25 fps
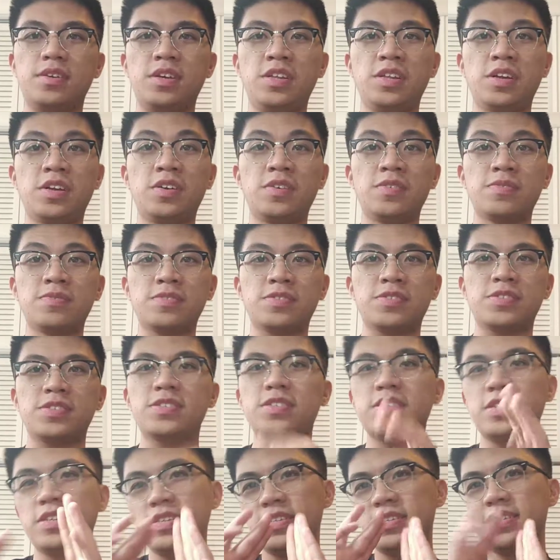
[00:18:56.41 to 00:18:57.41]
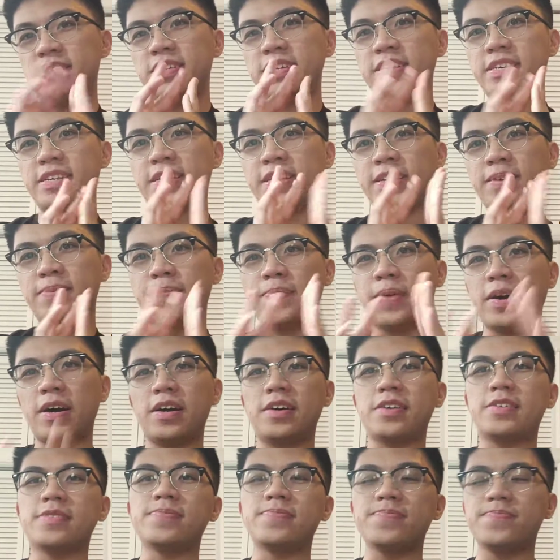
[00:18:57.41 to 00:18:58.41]
you know, thinking
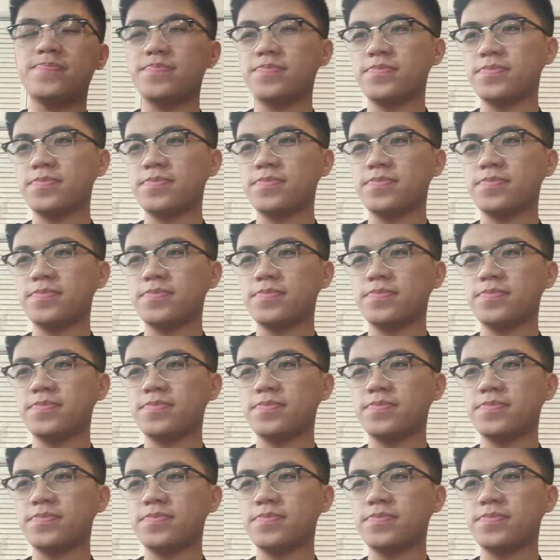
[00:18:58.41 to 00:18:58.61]
about